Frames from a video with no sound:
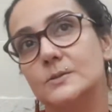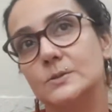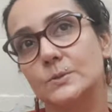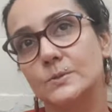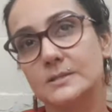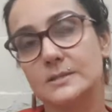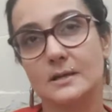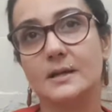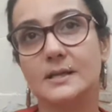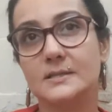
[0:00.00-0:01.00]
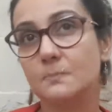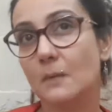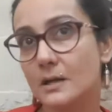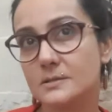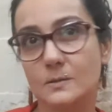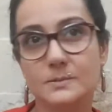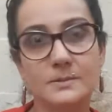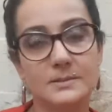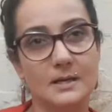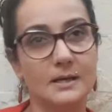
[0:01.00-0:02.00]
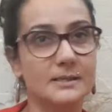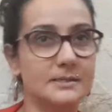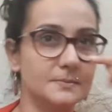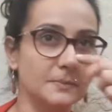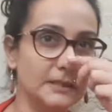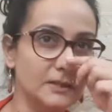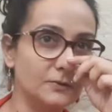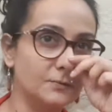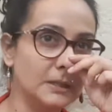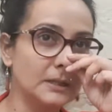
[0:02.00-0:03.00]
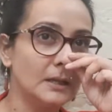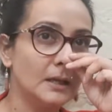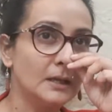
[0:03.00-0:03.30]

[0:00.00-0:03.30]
to science, Mars is also science, believe me.